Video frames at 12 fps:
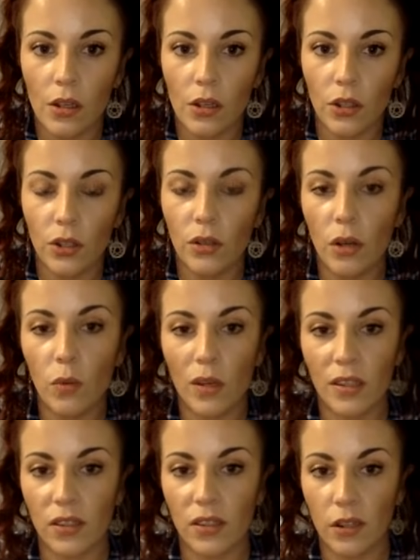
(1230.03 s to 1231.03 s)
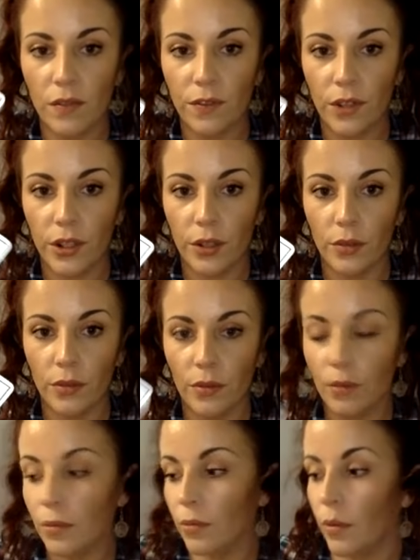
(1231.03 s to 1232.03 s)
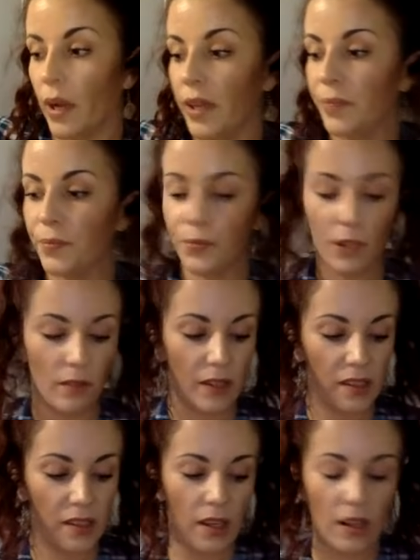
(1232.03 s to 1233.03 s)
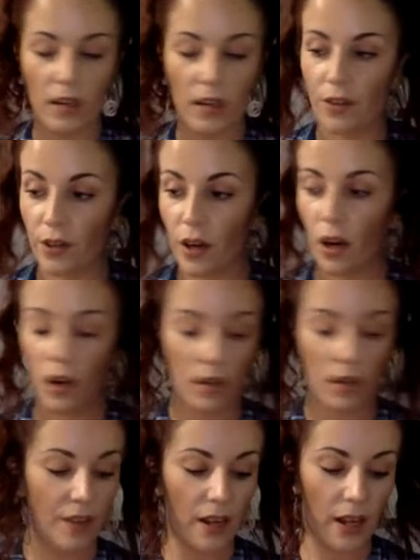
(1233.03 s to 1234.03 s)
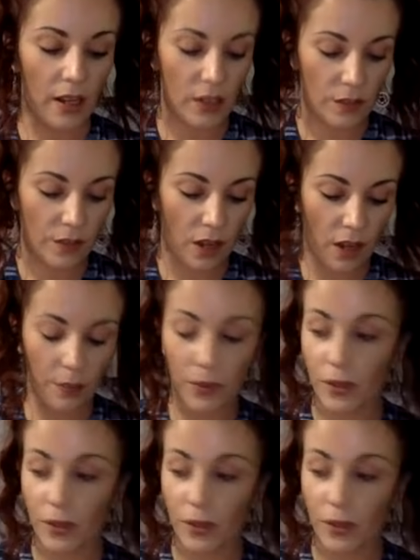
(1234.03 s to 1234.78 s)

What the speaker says: what's good for you, right? Let's get another card on that Ace of Cups.